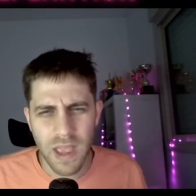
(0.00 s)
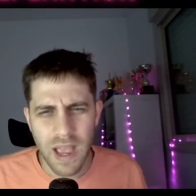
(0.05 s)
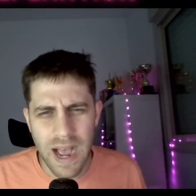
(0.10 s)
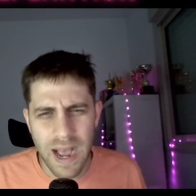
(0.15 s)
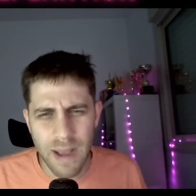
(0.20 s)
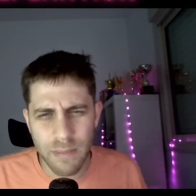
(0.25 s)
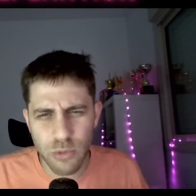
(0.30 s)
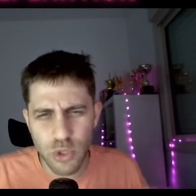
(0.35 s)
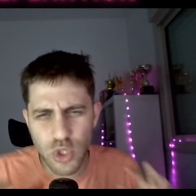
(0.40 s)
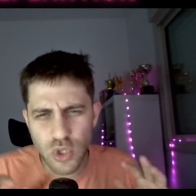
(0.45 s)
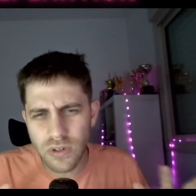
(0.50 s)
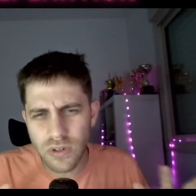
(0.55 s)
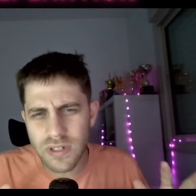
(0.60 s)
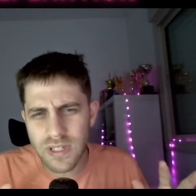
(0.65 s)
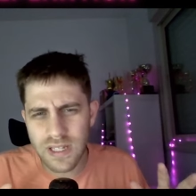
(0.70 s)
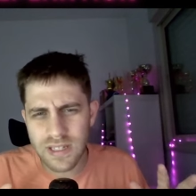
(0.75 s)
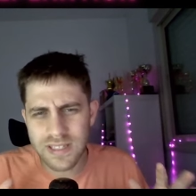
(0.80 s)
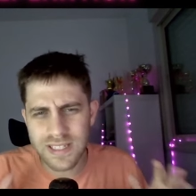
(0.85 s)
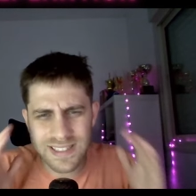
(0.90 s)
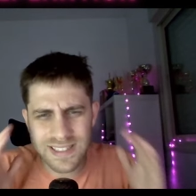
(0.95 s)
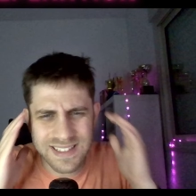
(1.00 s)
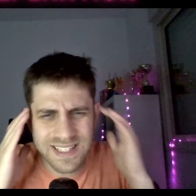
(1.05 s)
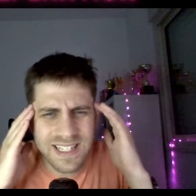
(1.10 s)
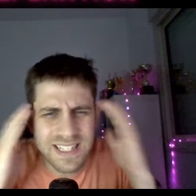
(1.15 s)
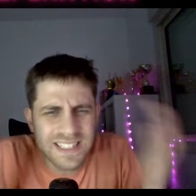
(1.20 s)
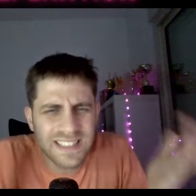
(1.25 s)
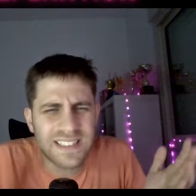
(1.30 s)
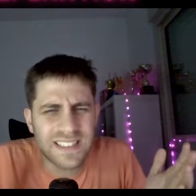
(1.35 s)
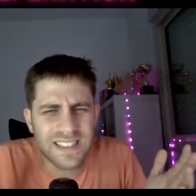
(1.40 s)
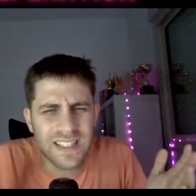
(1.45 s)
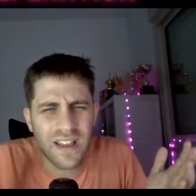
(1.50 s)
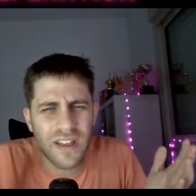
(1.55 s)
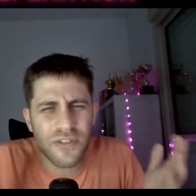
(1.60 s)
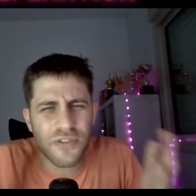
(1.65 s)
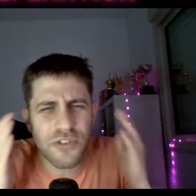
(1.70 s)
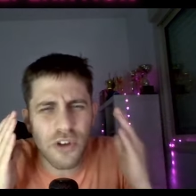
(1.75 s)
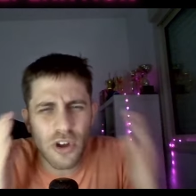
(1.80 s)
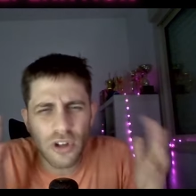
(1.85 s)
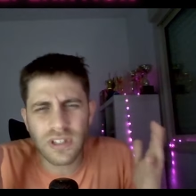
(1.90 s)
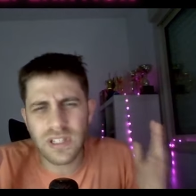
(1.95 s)
I'm sure that he didn't
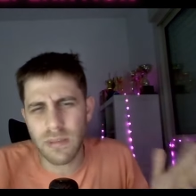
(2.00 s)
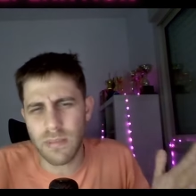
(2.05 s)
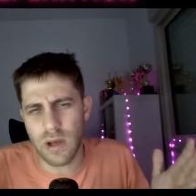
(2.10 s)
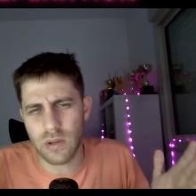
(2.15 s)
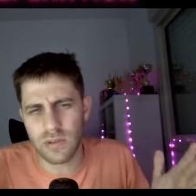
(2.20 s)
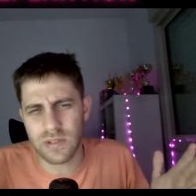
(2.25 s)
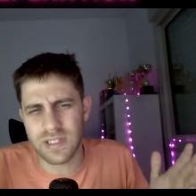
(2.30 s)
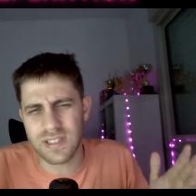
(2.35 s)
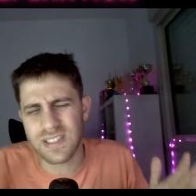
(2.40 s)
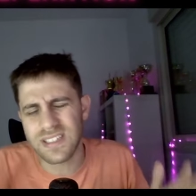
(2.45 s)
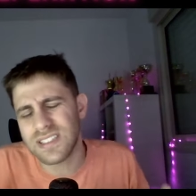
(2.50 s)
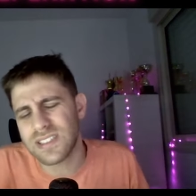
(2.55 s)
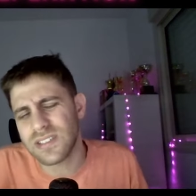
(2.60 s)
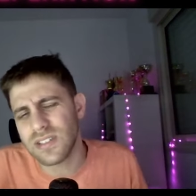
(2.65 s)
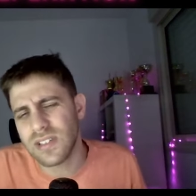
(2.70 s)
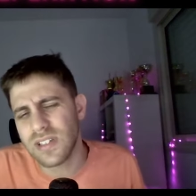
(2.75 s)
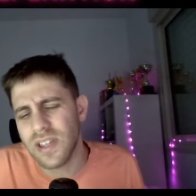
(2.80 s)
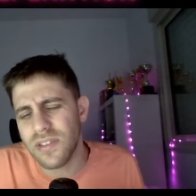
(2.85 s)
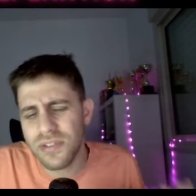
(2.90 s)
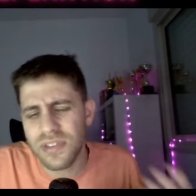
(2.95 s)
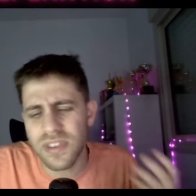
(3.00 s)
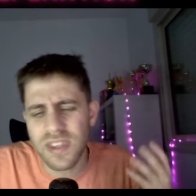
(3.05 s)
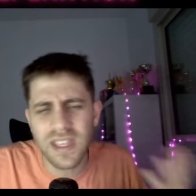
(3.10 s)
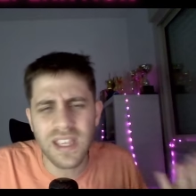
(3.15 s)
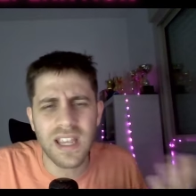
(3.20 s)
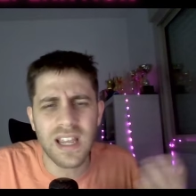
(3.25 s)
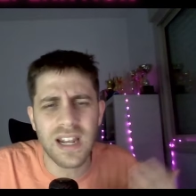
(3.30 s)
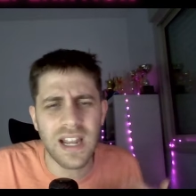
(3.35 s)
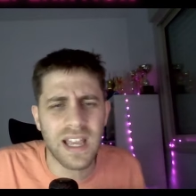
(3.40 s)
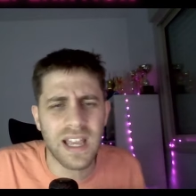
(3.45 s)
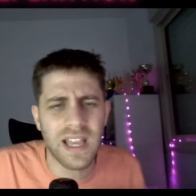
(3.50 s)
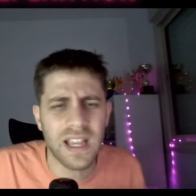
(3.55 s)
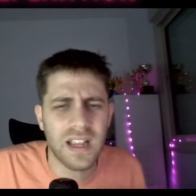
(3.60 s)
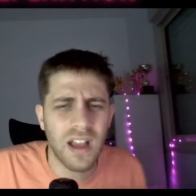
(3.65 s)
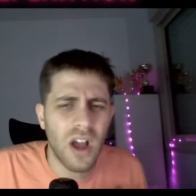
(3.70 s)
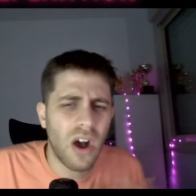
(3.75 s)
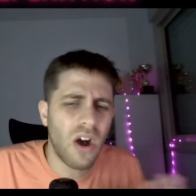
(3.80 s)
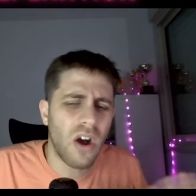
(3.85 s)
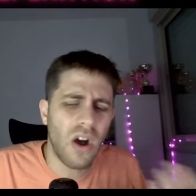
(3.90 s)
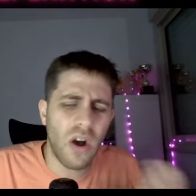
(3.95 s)
thought about it. He's, he's thinking like,
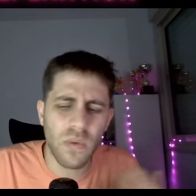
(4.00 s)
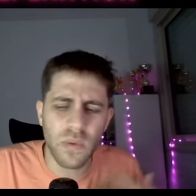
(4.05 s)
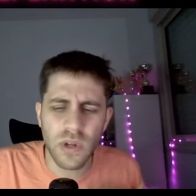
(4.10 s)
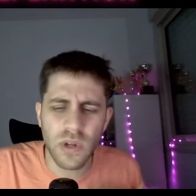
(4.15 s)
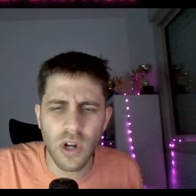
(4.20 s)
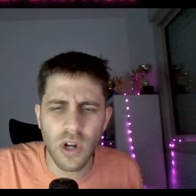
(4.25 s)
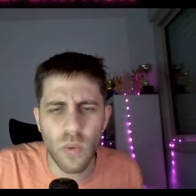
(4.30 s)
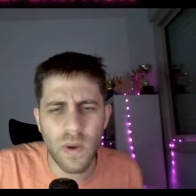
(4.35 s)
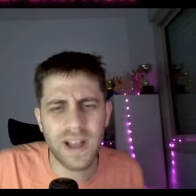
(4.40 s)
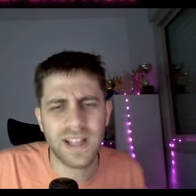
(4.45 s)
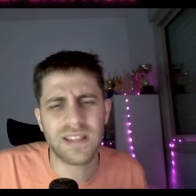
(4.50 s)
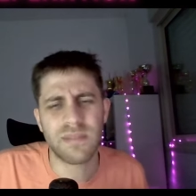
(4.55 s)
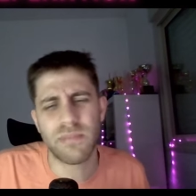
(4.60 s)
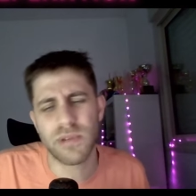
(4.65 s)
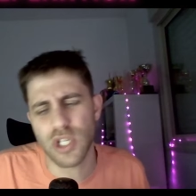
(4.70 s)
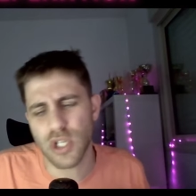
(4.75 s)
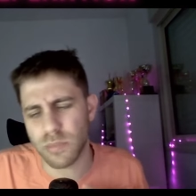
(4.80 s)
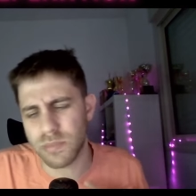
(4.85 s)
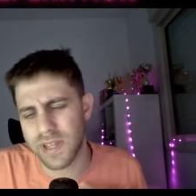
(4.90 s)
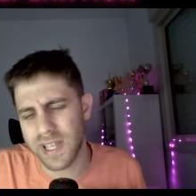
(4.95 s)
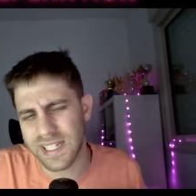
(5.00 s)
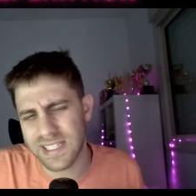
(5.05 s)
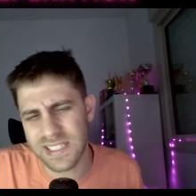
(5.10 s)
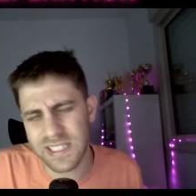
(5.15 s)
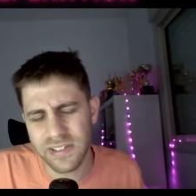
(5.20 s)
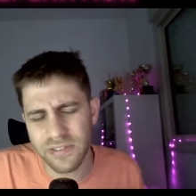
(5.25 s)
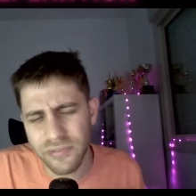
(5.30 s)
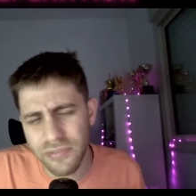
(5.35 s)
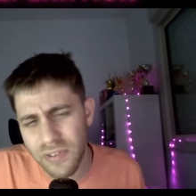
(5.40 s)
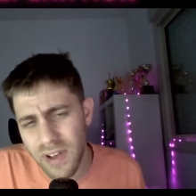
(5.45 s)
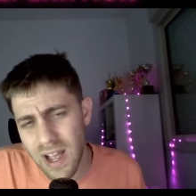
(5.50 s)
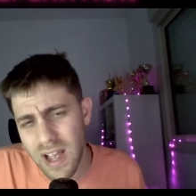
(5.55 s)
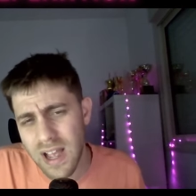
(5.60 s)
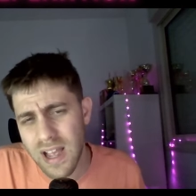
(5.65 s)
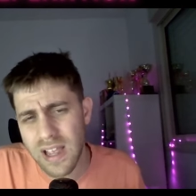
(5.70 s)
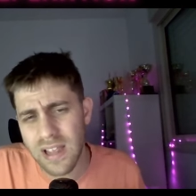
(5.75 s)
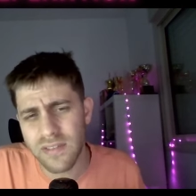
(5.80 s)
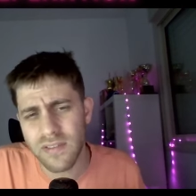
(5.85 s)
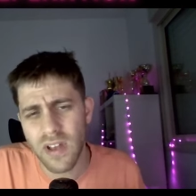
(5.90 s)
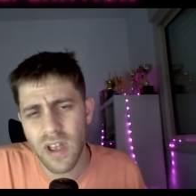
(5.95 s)
oh, you know what, bishop takes
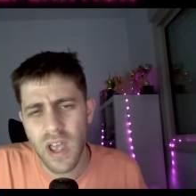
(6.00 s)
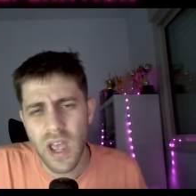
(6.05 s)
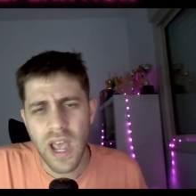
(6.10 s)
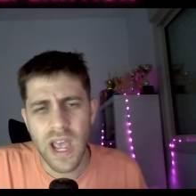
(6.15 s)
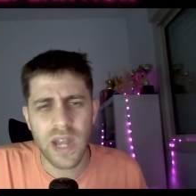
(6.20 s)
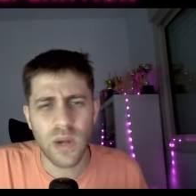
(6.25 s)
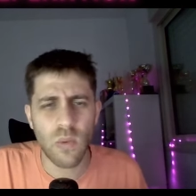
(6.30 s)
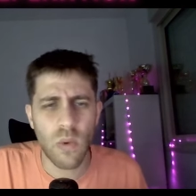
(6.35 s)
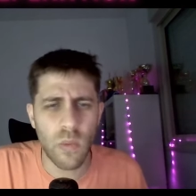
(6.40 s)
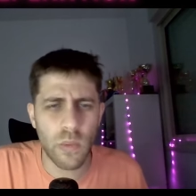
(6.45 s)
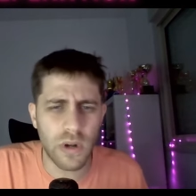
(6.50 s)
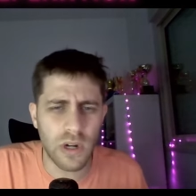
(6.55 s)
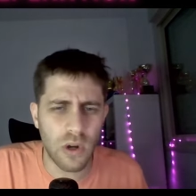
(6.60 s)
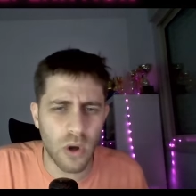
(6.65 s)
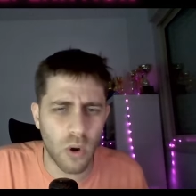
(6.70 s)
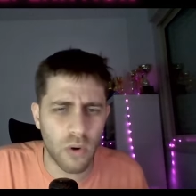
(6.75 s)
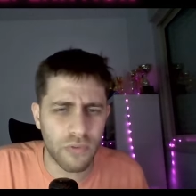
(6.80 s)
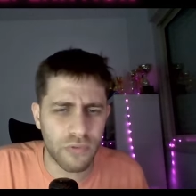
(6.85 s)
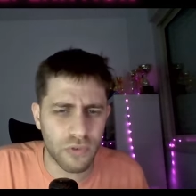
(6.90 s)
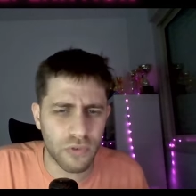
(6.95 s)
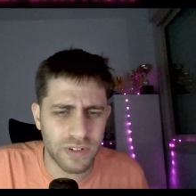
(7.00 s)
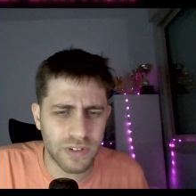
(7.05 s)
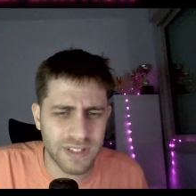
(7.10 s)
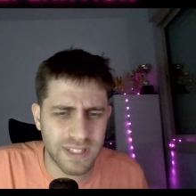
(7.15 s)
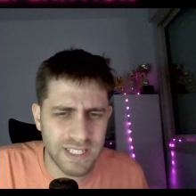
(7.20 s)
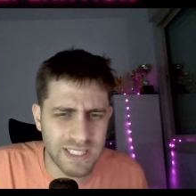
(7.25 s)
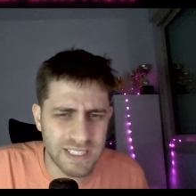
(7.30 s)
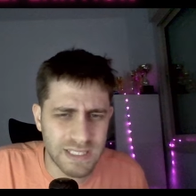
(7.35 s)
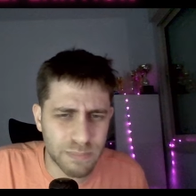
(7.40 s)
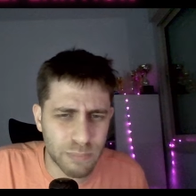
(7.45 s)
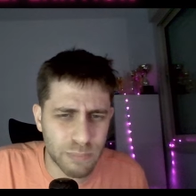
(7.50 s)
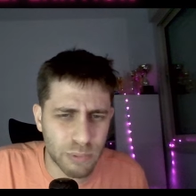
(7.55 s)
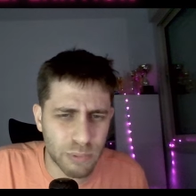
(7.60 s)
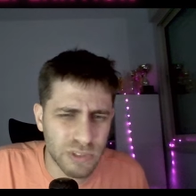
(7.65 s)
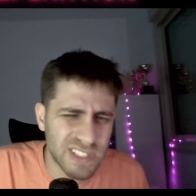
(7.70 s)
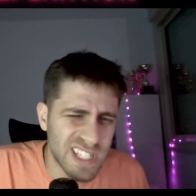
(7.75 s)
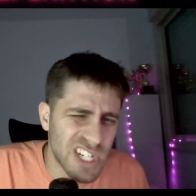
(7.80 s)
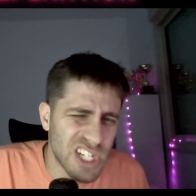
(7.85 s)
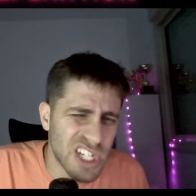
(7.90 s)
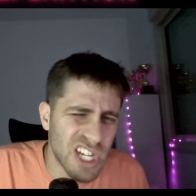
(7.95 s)
d5, and we will go for this
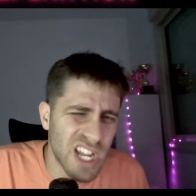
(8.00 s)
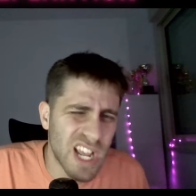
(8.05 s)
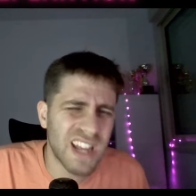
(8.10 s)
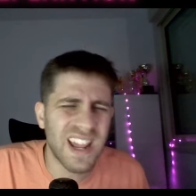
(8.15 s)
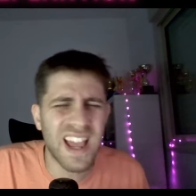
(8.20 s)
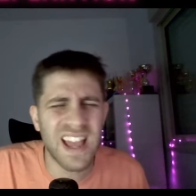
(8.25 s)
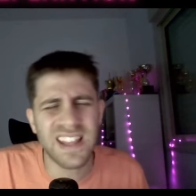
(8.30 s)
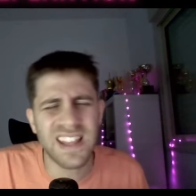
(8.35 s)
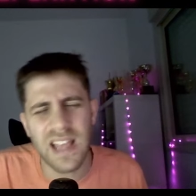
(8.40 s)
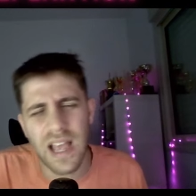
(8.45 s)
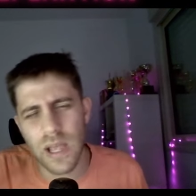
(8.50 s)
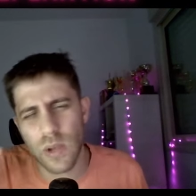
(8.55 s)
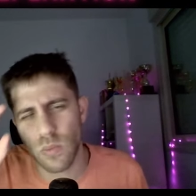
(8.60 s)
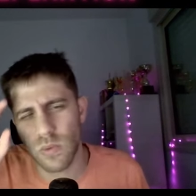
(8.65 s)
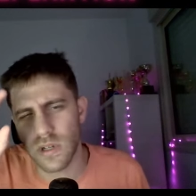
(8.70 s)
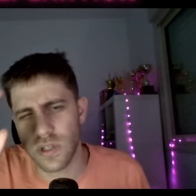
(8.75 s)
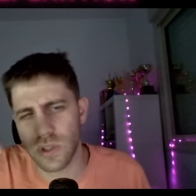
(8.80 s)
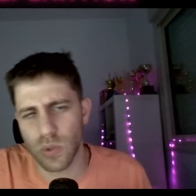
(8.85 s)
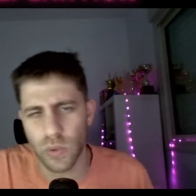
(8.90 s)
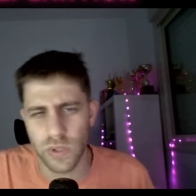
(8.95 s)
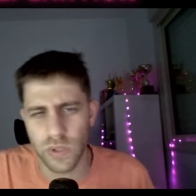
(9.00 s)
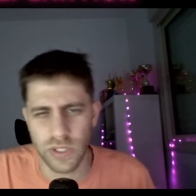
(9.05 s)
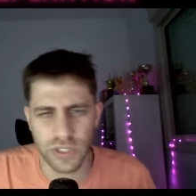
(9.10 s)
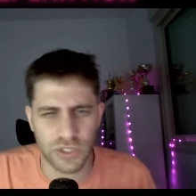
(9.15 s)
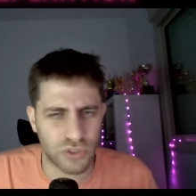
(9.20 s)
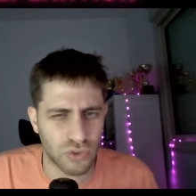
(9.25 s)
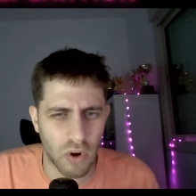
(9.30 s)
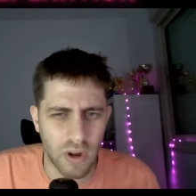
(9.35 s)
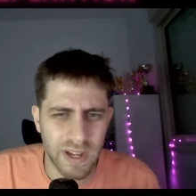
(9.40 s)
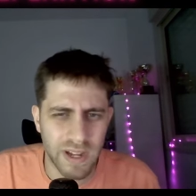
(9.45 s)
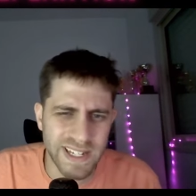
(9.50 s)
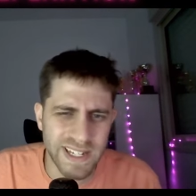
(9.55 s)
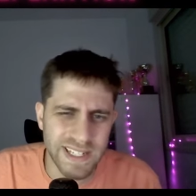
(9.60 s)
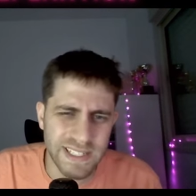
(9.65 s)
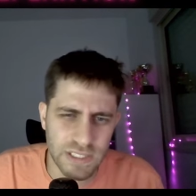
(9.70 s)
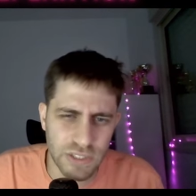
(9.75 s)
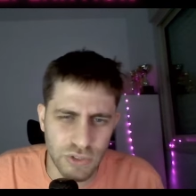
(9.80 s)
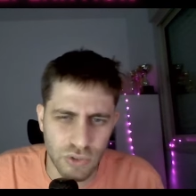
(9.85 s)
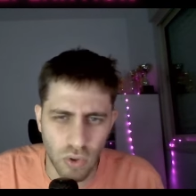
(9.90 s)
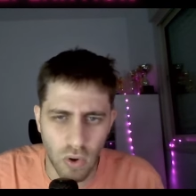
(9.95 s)
position, and I will do a draw,
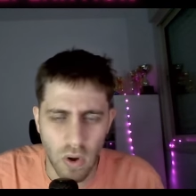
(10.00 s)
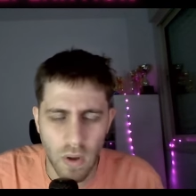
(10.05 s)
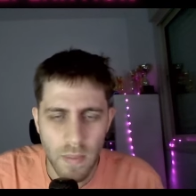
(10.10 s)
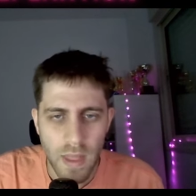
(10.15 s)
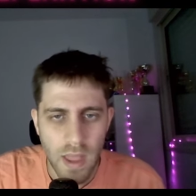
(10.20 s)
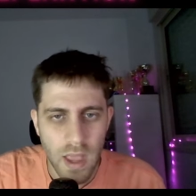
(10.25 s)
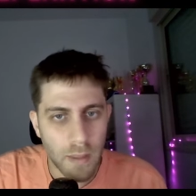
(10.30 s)
easy draw.